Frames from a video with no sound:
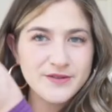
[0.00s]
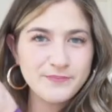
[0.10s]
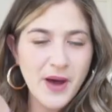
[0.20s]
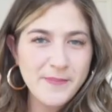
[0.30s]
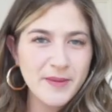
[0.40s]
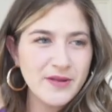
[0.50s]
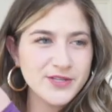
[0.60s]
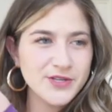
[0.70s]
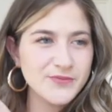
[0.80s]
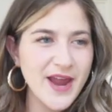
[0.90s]
Bob the
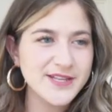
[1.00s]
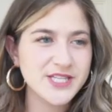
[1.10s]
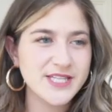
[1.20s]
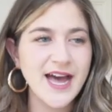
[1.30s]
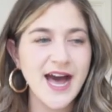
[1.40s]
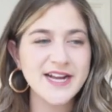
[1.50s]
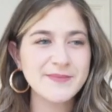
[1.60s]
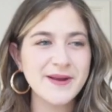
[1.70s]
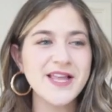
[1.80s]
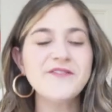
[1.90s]
Builder wrench, say hi
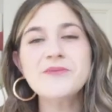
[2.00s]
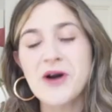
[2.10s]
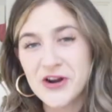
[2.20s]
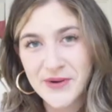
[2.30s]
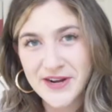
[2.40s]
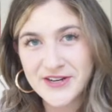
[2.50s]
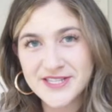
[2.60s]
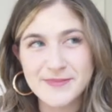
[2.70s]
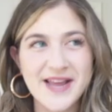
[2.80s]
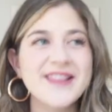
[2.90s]
to my lovely
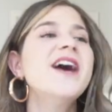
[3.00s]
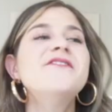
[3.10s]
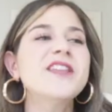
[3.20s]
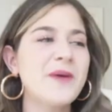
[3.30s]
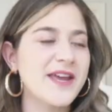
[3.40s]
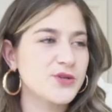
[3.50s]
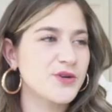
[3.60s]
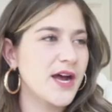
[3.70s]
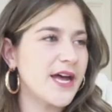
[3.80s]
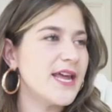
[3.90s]
moderators and my lovely
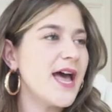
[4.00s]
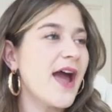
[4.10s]
Patreon.